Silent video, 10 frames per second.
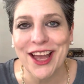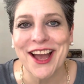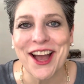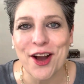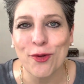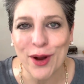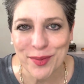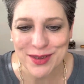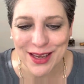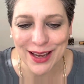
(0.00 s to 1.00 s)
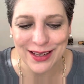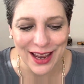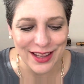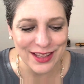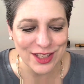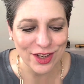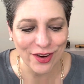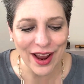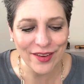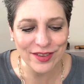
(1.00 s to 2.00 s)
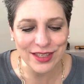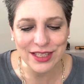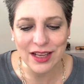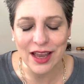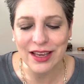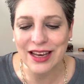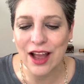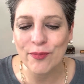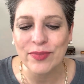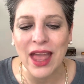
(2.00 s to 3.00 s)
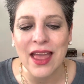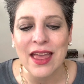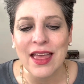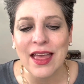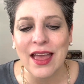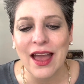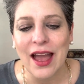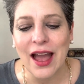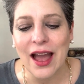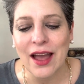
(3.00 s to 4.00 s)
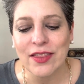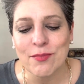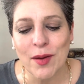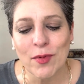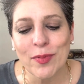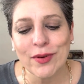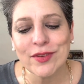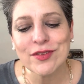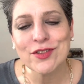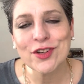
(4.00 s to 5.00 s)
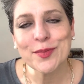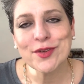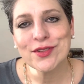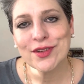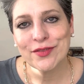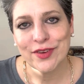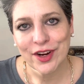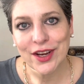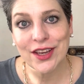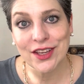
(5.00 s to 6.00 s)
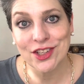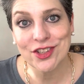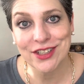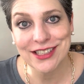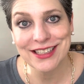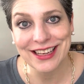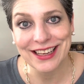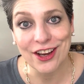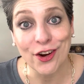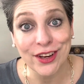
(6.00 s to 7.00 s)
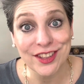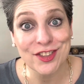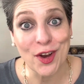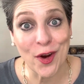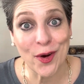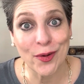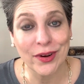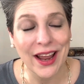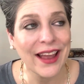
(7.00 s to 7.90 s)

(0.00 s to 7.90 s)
website describes this like. Now the MEMO Paris descriptions are very interesting on its own.